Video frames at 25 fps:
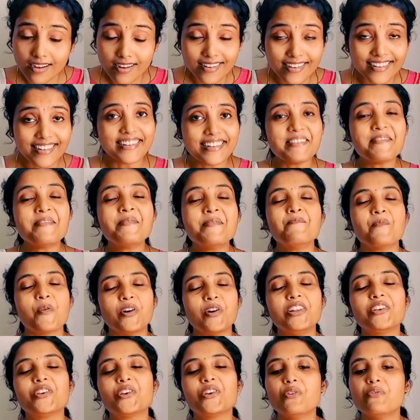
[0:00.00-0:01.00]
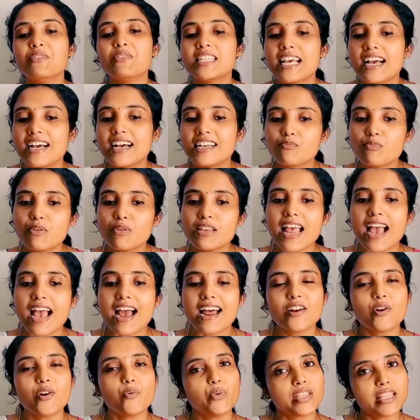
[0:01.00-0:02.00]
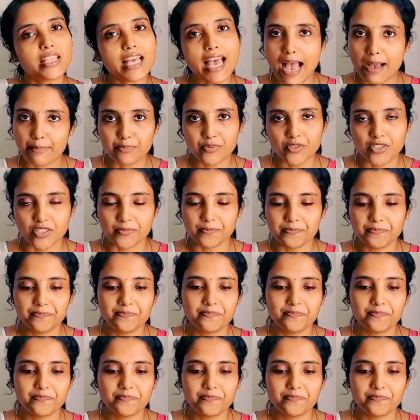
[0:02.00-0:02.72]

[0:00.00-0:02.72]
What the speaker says: a molecule which has been added with the hapten.